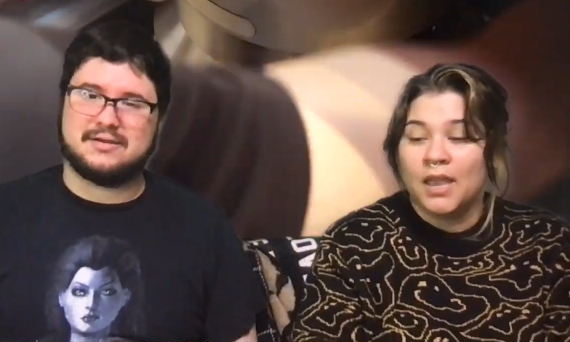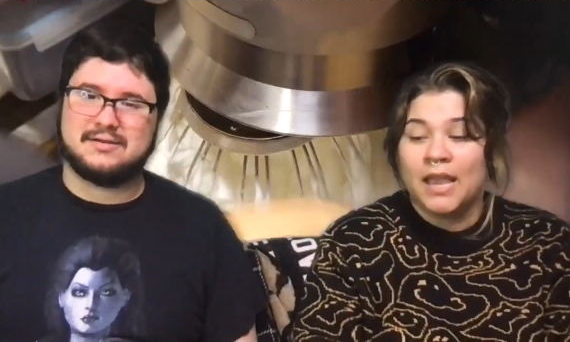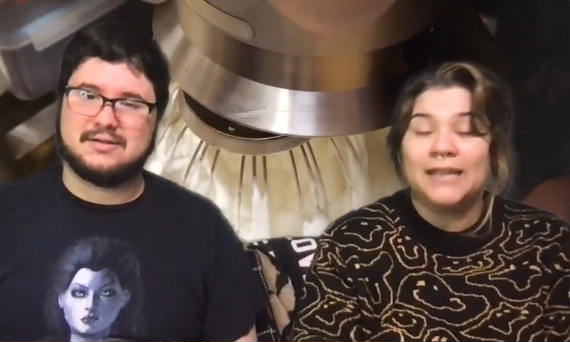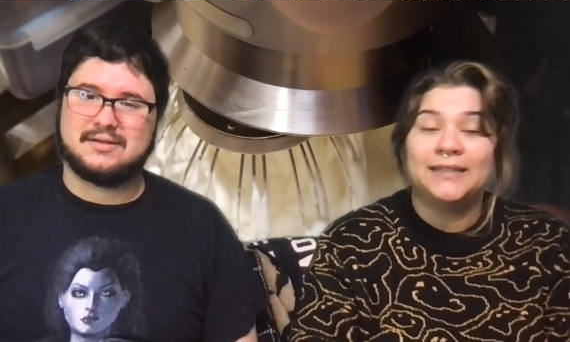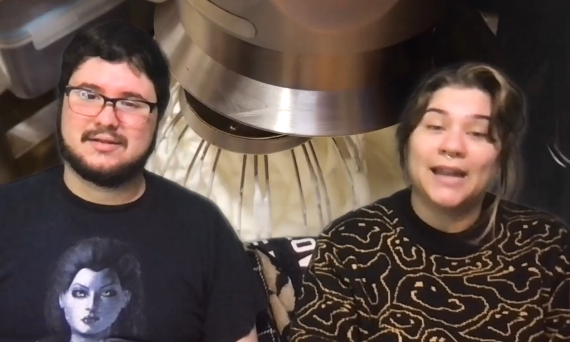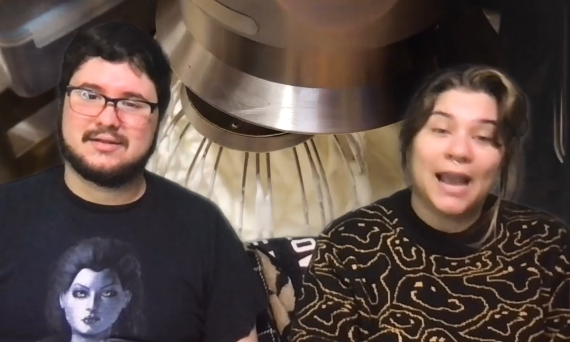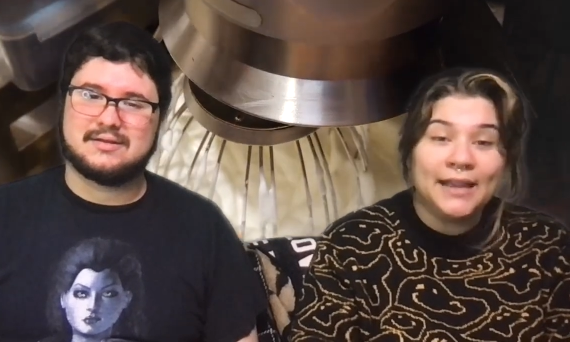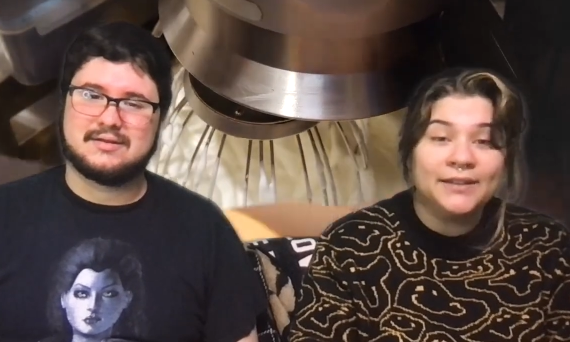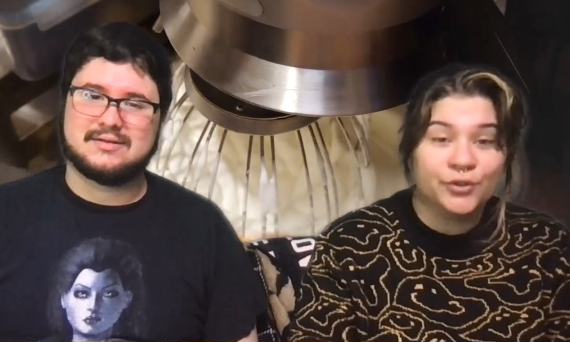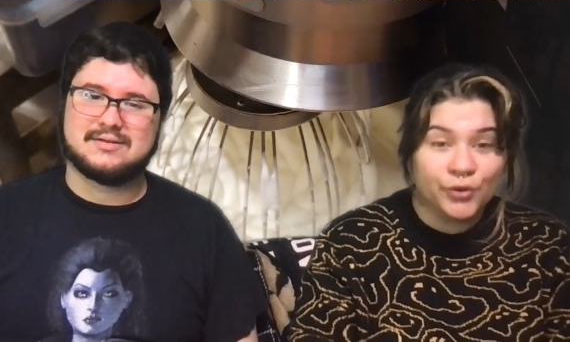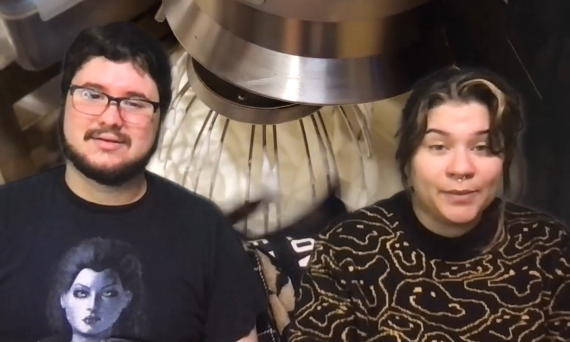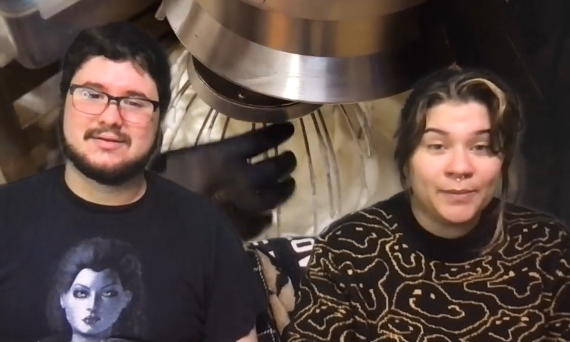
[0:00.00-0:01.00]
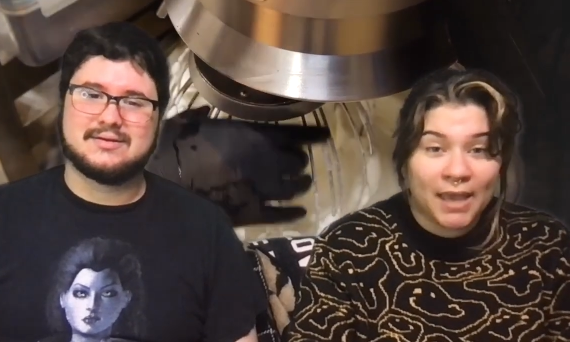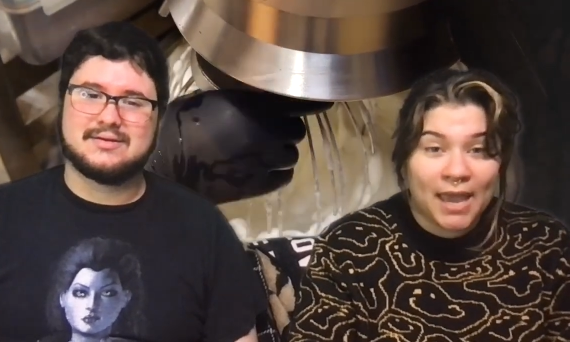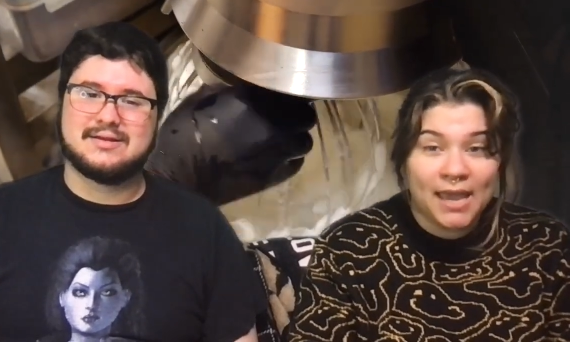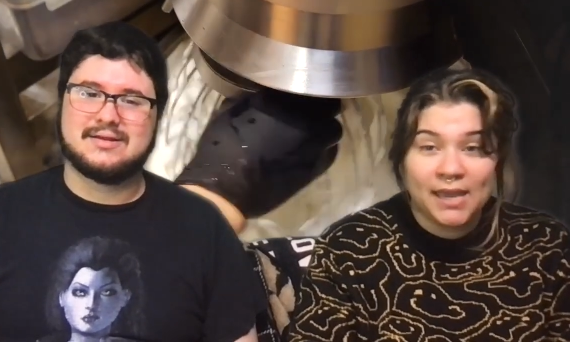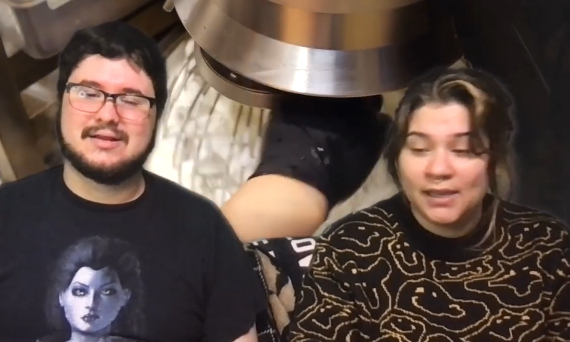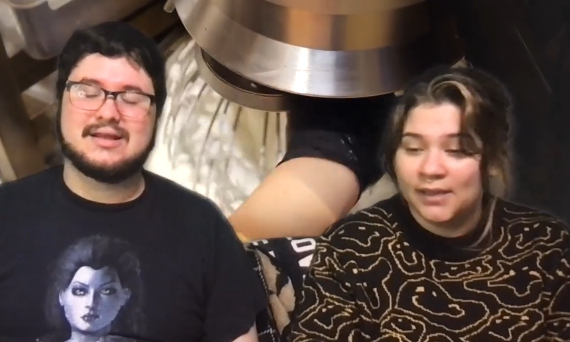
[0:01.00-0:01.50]
Speaker 1: Is it ice cream
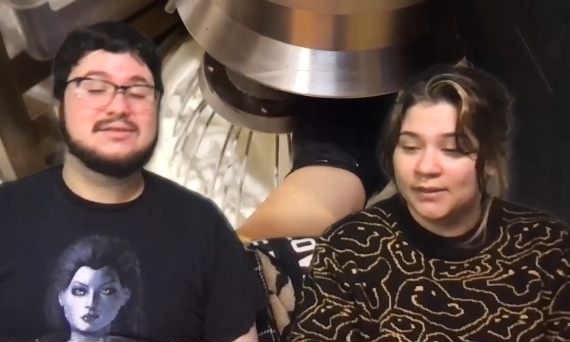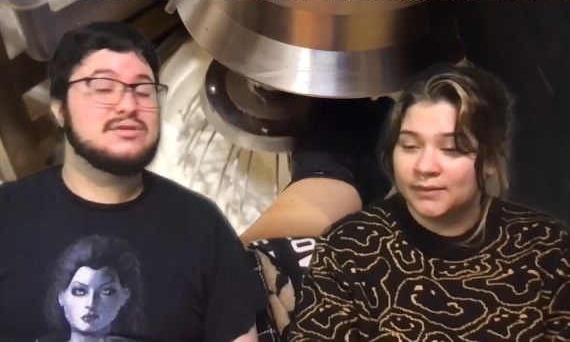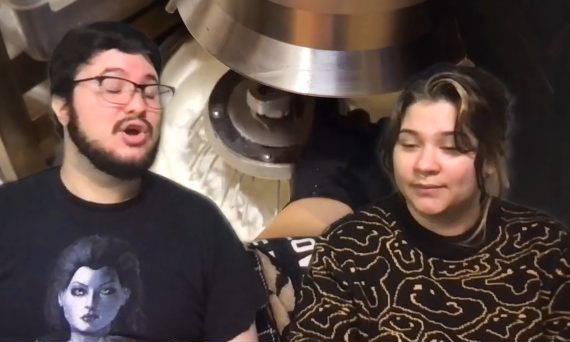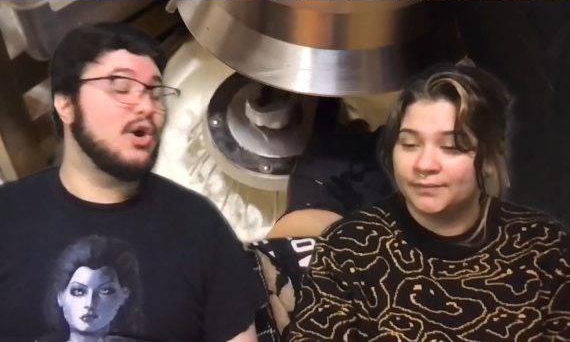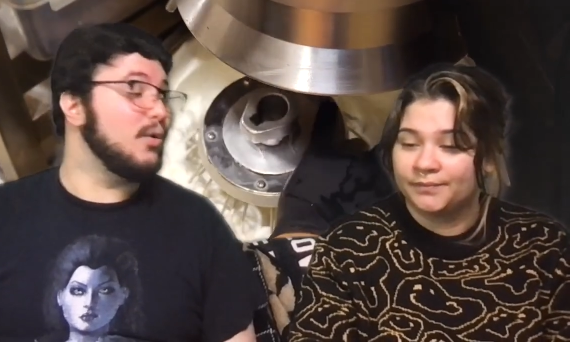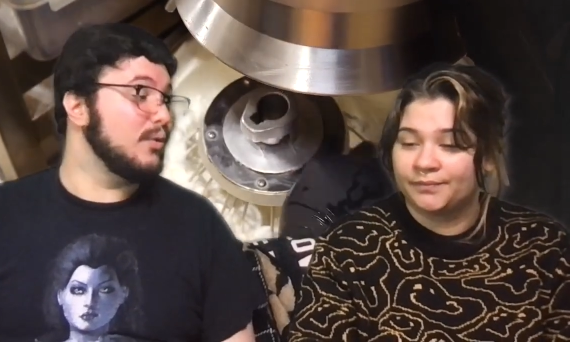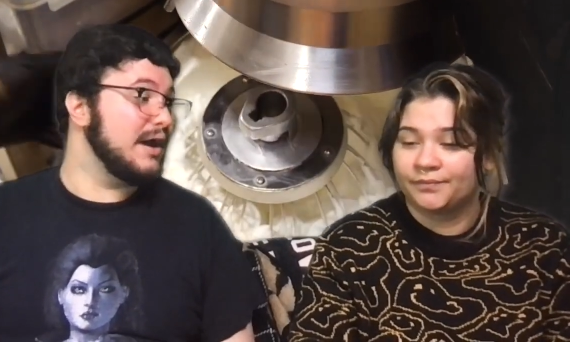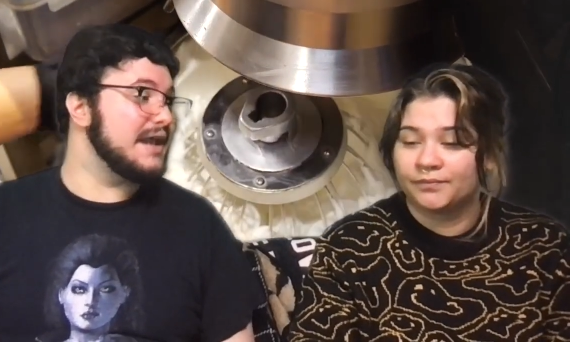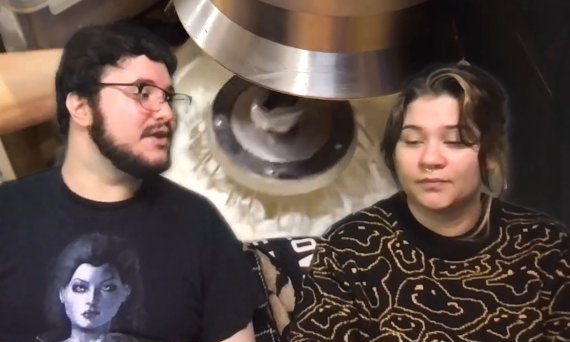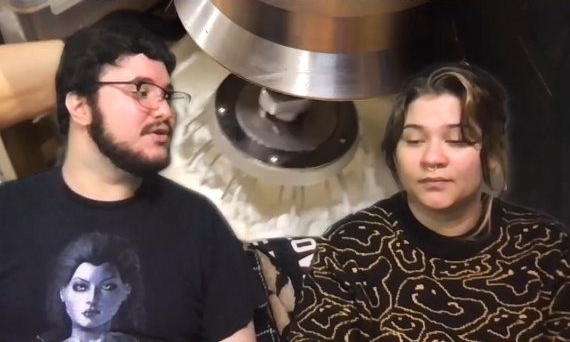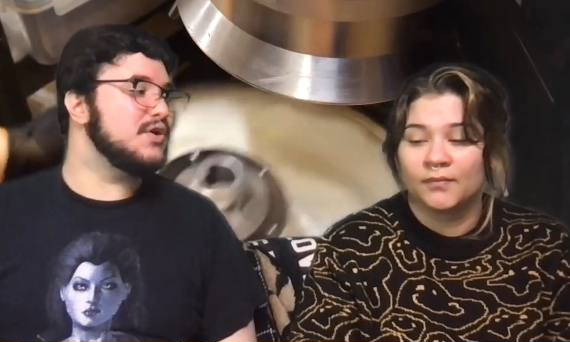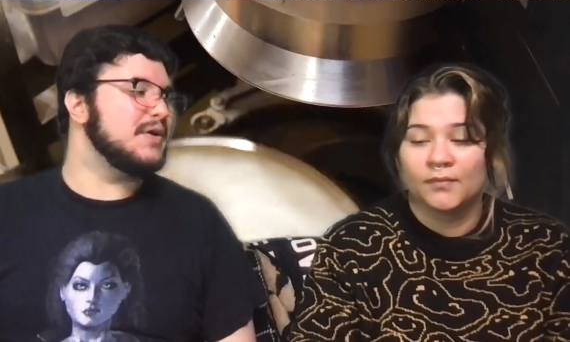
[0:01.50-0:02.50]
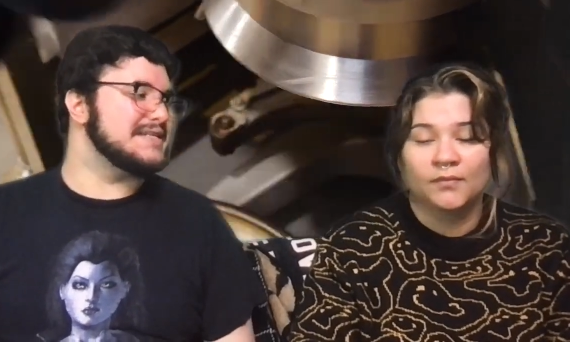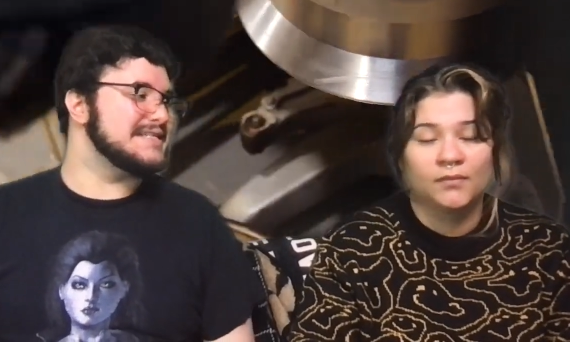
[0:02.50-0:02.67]
cake?
Speaker 2: No, and you know it's